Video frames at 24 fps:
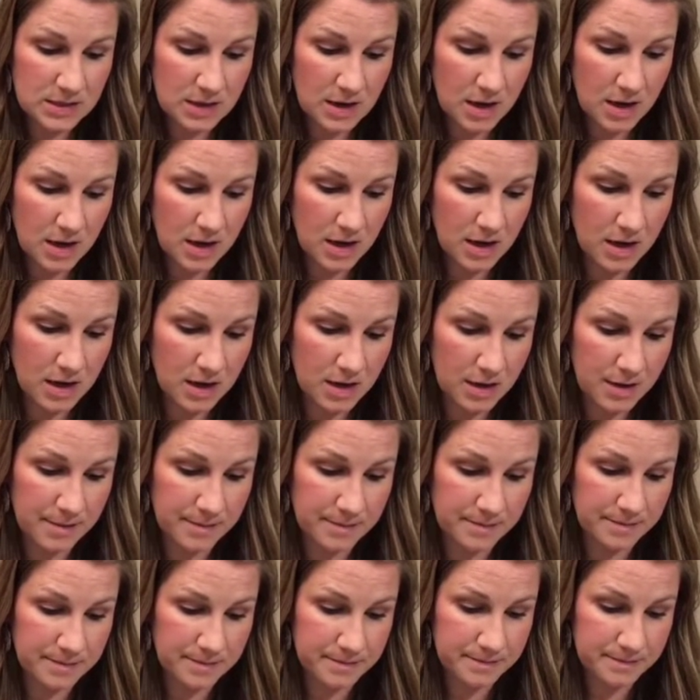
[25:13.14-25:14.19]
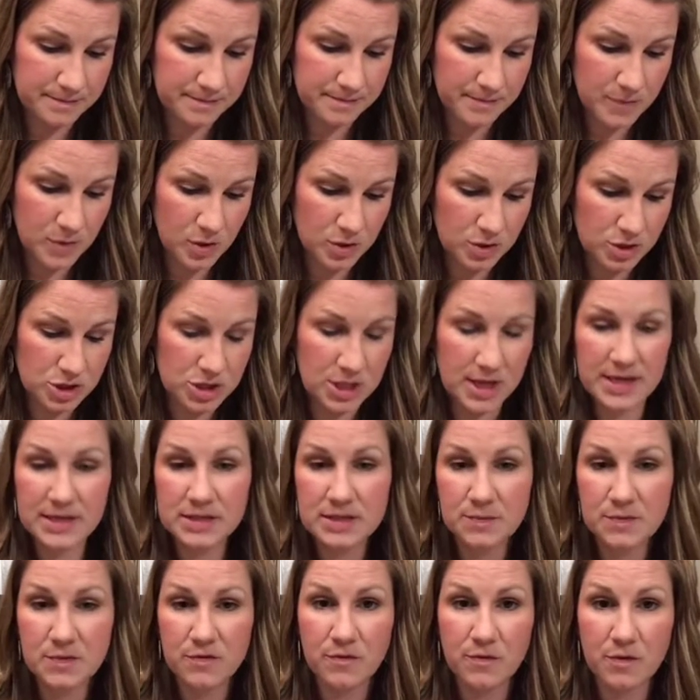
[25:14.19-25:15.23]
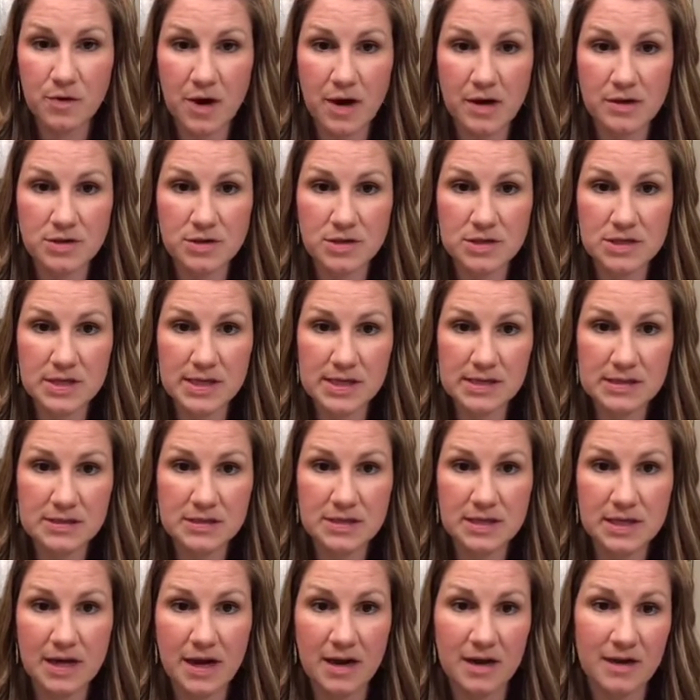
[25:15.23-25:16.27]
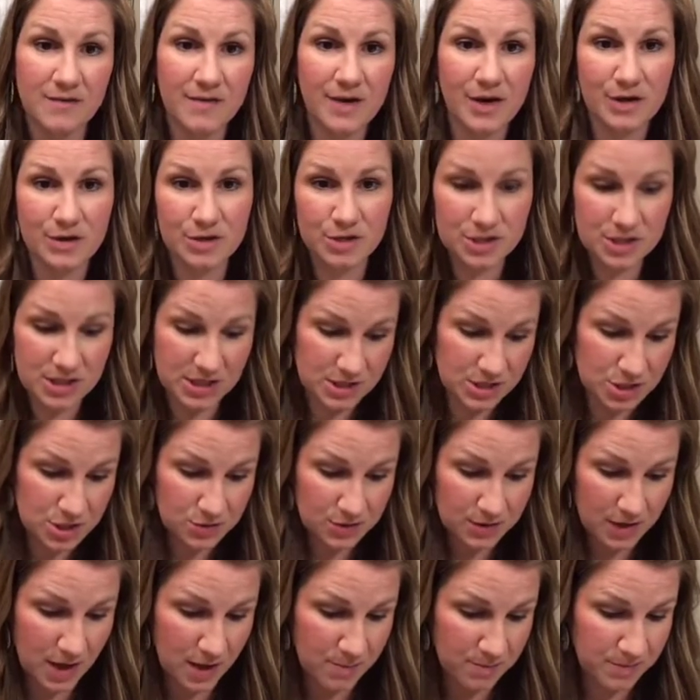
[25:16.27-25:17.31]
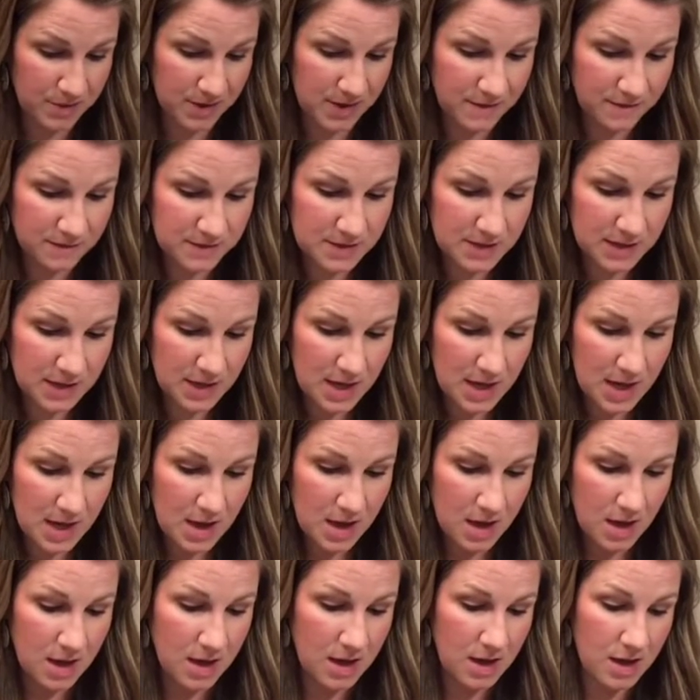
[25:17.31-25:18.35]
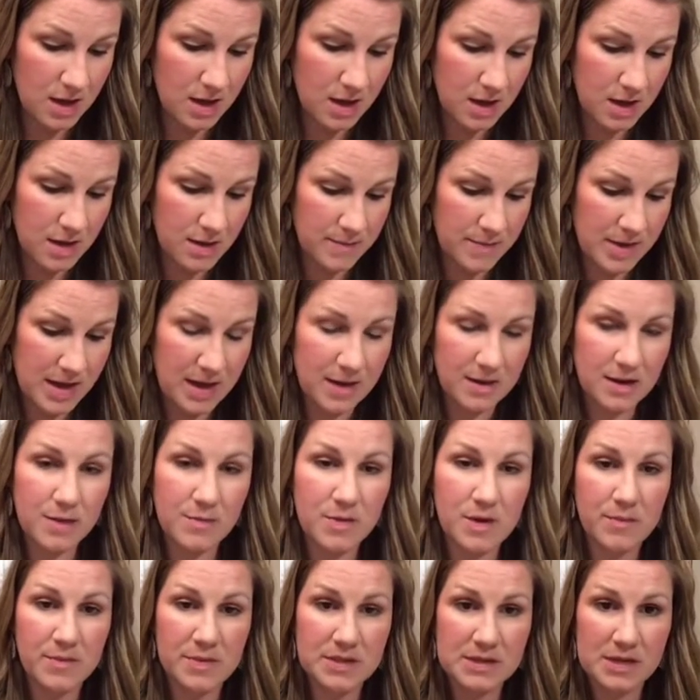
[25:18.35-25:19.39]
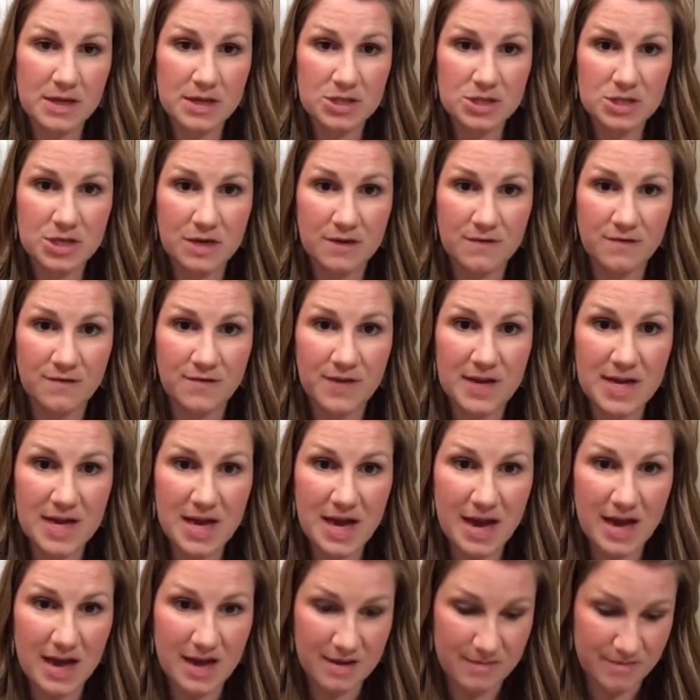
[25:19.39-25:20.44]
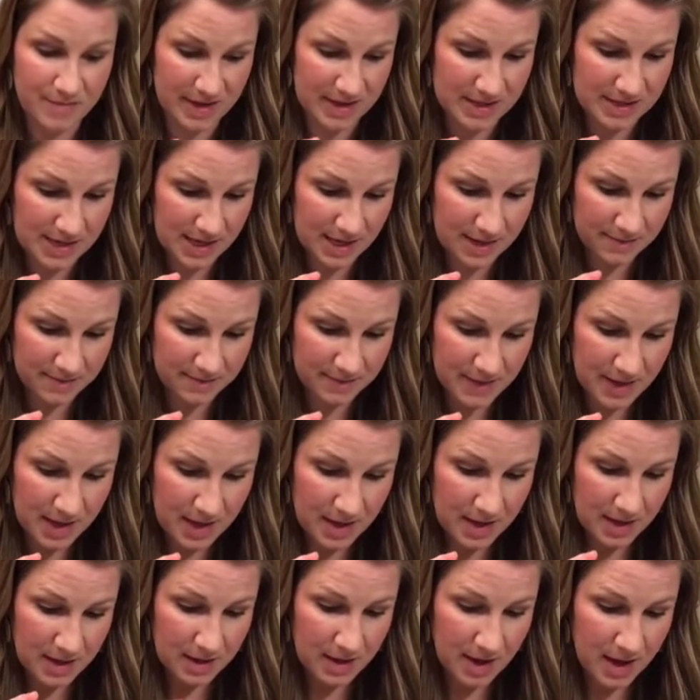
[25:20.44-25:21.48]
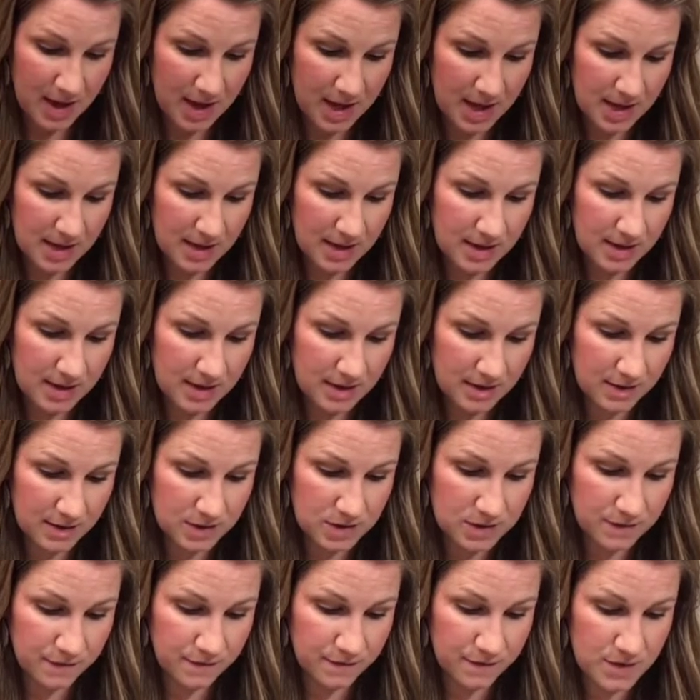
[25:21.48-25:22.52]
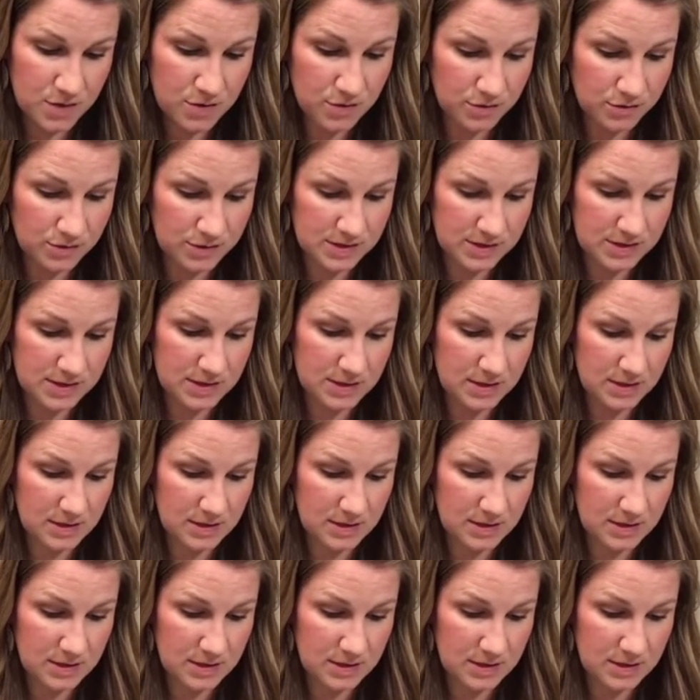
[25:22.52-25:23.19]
or chest before exercise to kind of energize you and uplift. And can be massaged on feet at bedtime and diffused